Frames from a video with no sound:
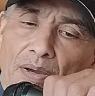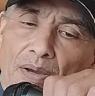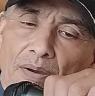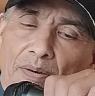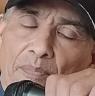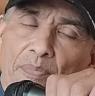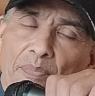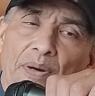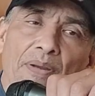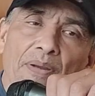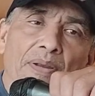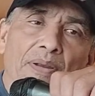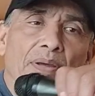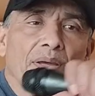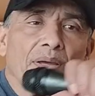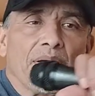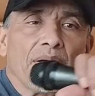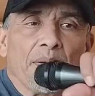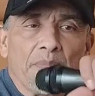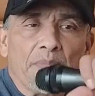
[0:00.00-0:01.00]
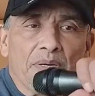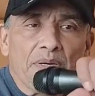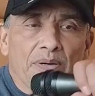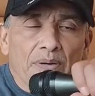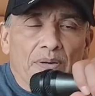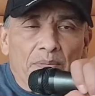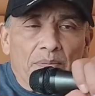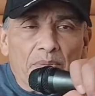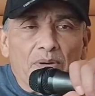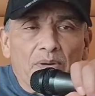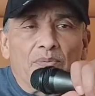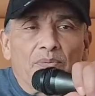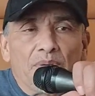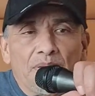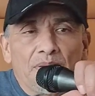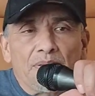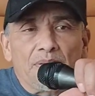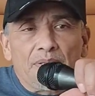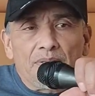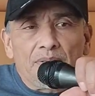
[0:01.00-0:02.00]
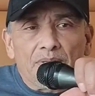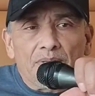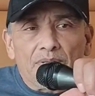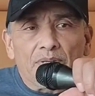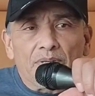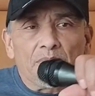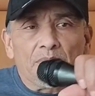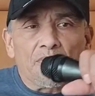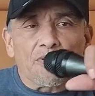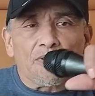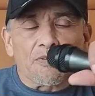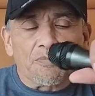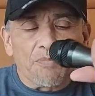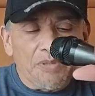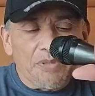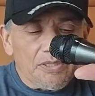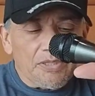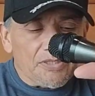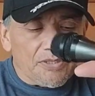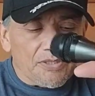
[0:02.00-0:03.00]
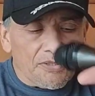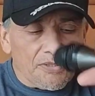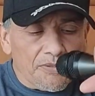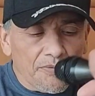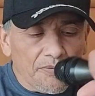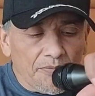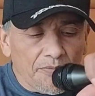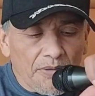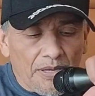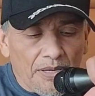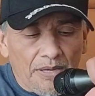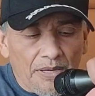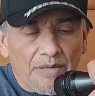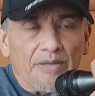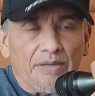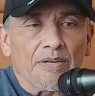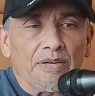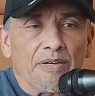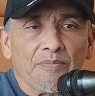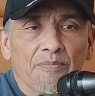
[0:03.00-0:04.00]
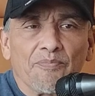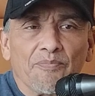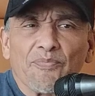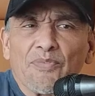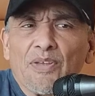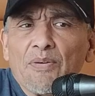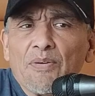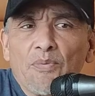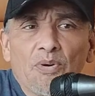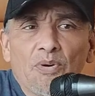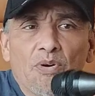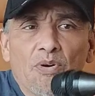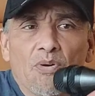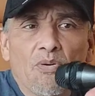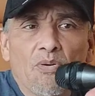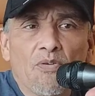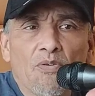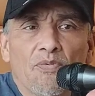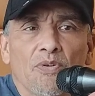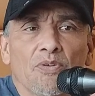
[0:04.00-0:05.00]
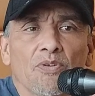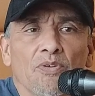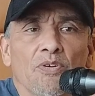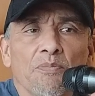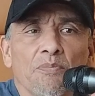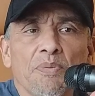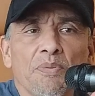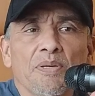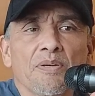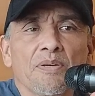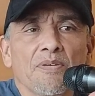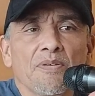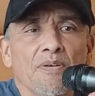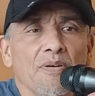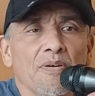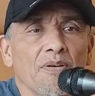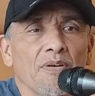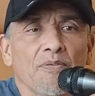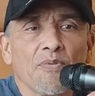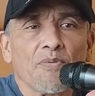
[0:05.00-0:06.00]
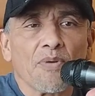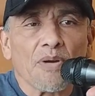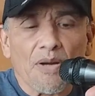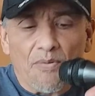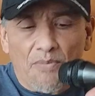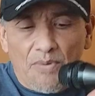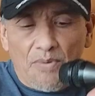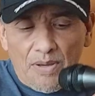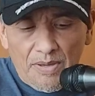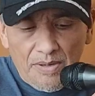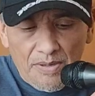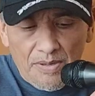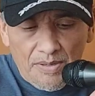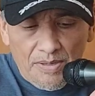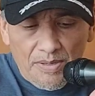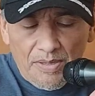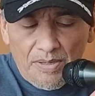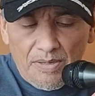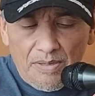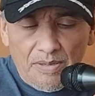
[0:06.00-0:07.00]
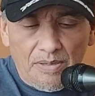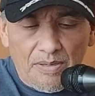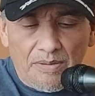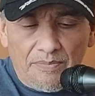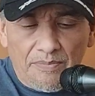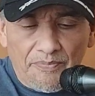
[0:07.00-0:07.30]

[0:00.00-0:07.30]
but I'm gonna read some of this book to you, and we'll go over a little bit of what I read, and